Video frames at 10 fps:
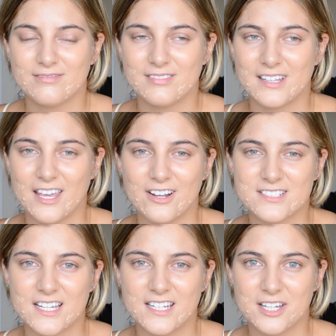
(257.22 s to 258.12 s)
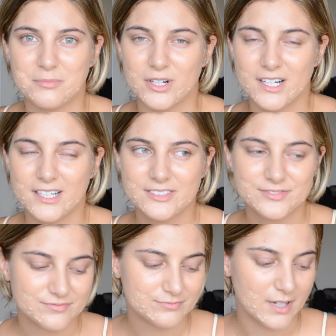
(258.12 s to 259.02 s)
like irritating it more.
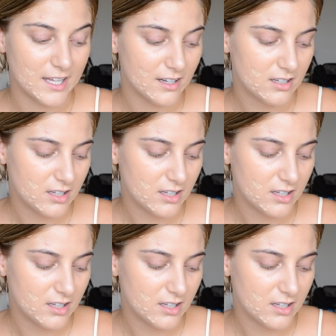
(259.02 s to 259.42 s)
But